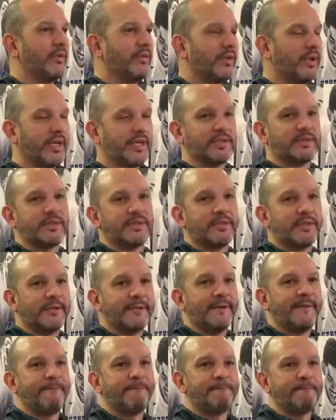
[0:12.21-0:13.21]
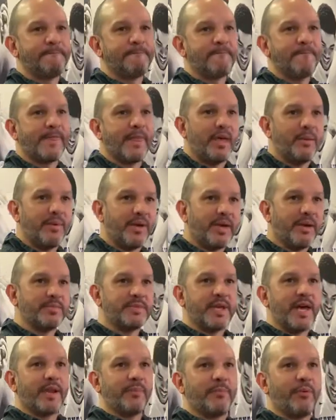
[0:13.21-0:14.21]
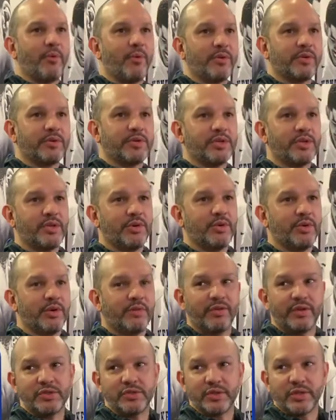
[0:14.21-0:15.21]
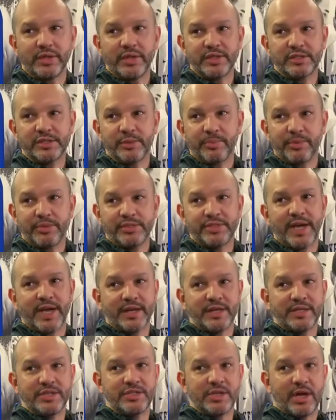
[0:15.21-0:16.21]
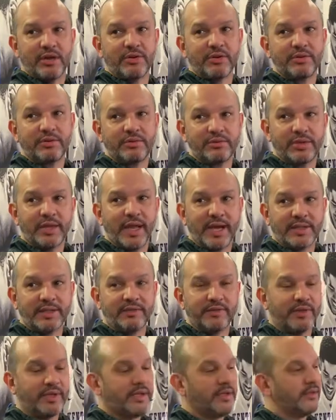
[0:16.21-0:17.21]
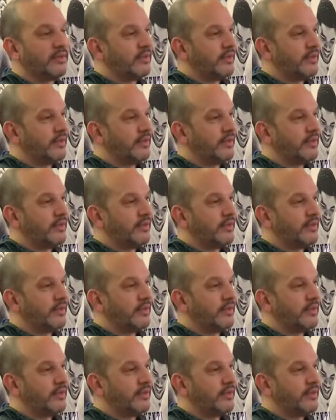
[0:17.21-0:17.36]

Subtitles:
When it becomes that important to you individually to protect each other collectively,